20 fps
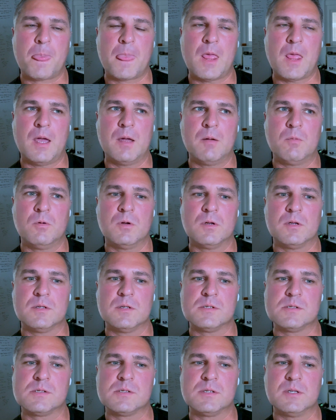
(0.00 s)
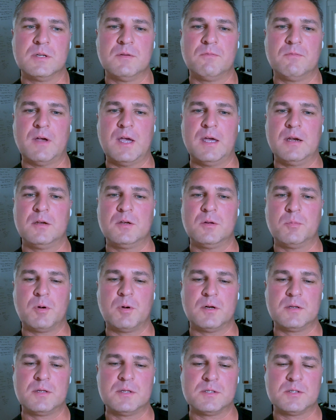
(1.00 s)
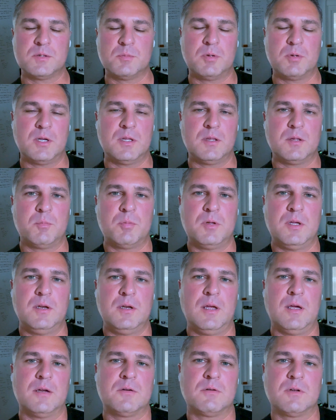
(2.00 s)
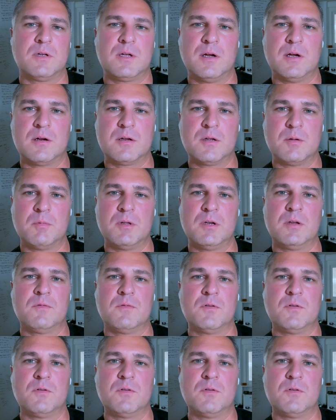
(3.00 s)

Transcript: I was invited to participate in the pediatric care committee